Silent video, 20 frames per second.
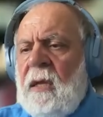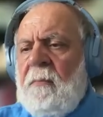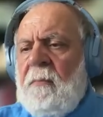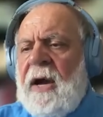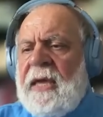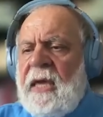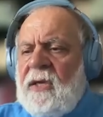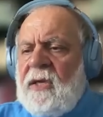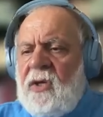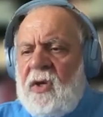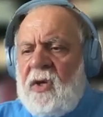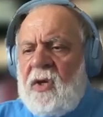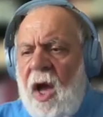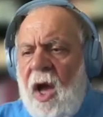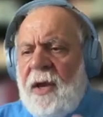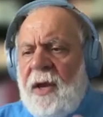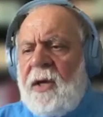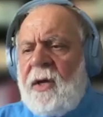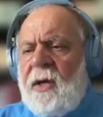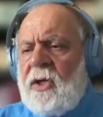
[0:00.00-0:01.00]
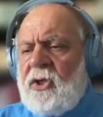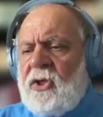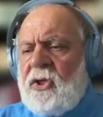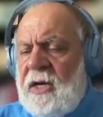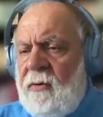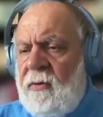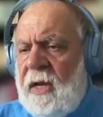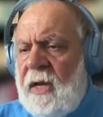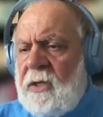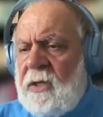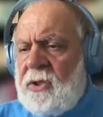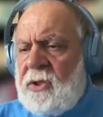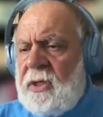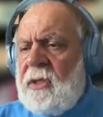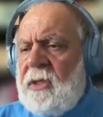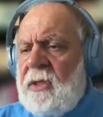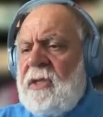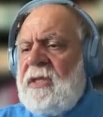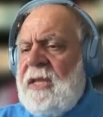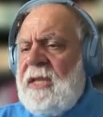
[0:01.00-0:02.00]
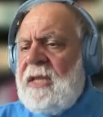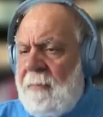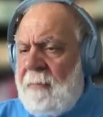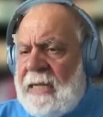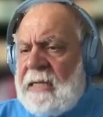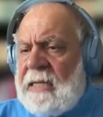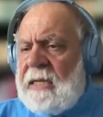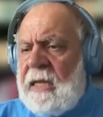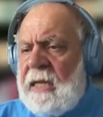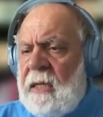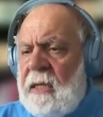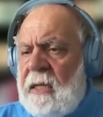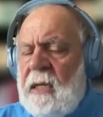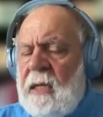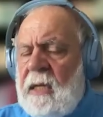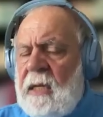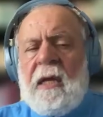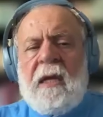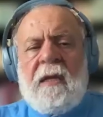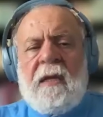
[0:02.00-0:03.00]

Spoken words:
by a younger generation demanding